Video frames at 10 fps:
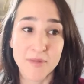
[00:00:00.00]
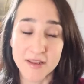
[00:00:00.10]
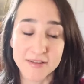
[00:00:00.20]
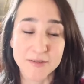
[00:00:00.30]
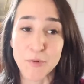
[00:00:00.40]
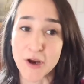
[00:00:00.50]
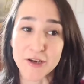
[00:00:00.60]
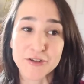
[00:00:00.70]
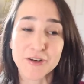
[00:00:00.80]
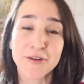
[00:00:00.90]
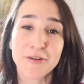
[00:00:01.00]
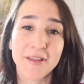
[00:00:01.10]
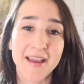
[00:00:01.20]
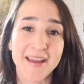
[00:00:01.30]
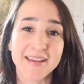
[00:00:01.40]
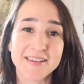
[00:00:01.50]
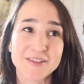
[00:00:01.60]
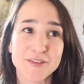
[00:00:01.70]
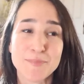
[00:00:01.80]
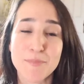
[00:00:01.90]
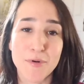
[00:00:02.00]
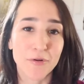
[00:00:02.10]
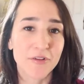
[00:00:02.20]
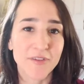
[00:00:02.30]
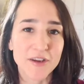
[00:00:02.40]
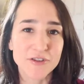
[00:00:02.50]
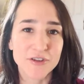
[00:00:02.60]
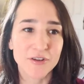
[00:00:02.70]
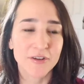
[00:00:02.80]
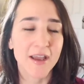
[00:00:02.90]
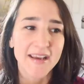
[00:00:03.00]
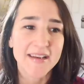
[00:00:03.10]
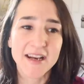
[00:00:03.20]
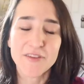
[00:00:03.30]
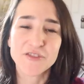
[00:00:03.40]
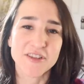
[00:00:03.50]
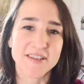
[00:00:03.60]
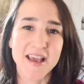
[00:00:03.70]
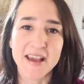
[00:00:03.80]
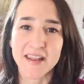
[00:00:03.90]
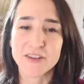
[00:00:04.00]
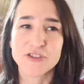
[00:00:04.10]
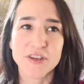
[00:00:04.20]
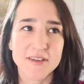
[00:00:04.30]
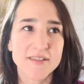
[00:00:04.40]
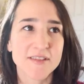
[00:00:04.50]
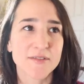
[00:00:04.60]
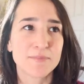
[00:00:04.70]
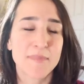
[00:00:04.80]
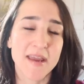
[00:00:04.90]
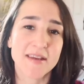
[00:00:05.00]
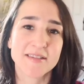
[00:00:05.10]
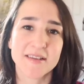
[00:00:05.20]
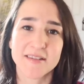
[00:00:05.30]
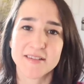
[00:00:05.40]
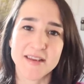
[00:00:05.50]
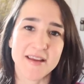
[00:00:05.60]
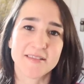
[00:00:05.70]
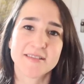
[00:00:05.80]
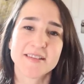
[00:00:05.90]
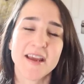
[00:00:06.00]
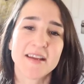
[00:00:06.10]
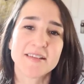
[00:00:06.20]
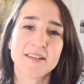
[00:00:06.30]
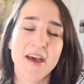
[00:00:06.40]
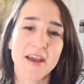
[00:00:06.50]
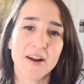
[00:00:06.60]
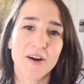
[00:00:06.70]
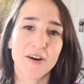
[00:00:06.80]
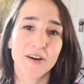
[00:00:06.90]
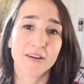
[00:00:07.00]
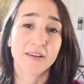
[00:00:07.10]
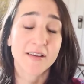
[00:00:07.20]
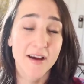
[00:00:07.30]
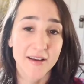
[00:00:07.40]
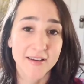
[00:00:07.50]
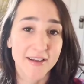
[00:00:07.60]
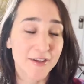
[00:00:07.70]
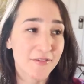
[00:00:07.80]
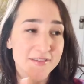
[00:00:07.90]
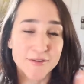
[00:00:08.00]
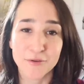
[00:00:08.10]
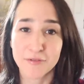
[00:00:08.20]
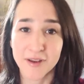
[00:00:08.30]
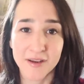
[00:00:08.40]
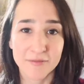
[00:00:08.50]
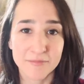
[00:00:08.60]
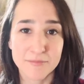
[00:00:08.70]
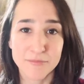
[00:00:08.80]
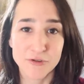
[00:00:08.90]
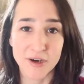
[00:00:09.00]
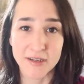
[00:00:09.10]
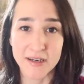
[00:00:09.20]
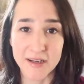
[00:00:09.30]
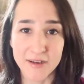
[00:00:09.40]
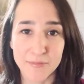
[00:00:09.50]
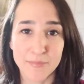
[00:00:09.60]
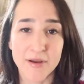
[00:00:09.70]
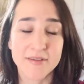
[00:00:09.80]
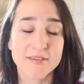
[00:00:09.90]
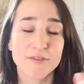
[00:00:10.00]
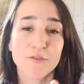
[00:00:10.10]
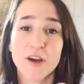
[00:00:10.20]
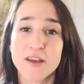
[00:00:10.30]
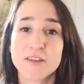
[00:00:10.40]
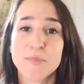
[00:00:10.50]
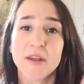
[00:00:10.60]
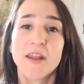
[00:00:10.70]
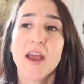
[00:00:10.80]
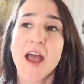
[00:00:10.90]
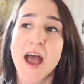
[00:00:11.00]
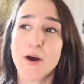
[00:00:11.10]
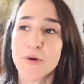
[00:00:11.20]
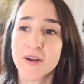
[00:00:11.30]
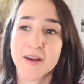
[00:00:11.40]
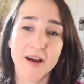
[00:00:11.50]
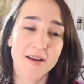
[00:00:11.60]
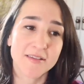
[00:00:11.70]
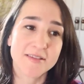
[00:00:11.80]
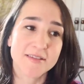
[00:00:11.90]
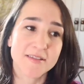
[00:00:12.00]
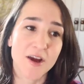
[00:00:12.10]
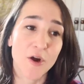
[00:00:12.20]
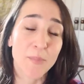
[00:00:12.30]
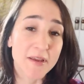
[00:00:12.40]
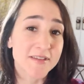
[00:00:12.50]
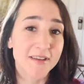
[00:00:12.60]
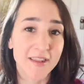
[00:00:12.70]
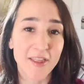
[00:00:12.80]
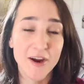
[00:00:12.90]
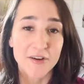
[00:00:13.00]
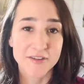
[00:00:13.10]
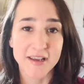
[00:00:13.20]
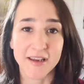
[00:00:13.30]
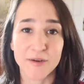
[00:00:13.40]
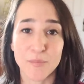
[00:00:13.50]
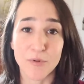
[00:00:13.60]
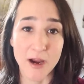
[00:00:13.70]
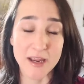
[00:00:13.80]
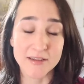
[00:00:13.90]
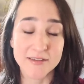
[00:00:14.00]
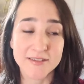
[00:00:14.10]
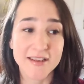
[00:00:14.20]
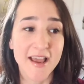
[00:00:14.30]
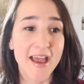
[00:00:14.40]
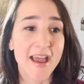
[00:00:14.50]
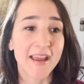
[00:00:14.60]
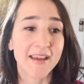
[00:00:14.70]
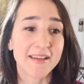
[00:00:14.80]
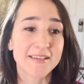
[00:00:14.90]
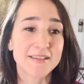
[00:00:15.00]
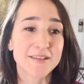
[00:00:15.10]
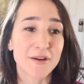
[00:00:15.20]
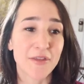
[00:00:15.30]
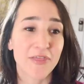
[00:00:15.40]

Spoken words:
inspirational and just motivational. And not even just that, it just makes sense. And that our gut, I know it's sort of like a trendy buzz phrase, but our guts are basically like our second brains, and